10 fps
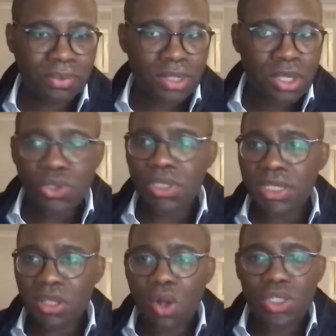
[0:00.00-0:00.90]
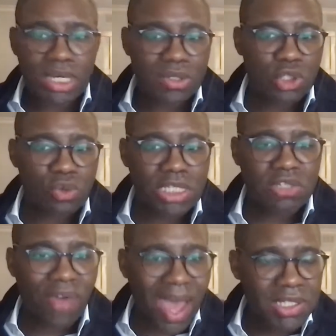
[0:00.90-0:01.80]
So the technology industry is
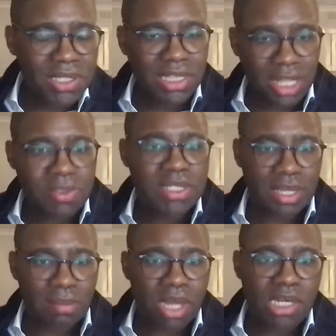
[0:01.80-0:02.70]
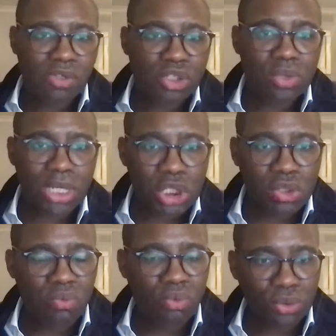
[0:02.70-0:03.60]
fast eclipsing many of the
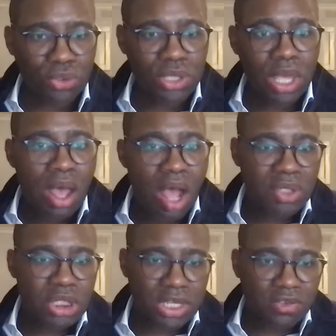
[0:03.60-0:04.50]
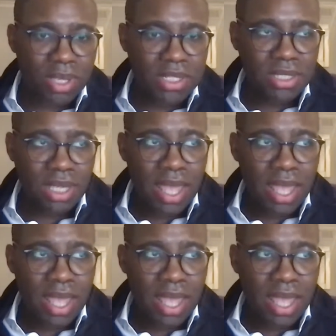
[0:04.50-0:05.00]
traditional routes of achievement.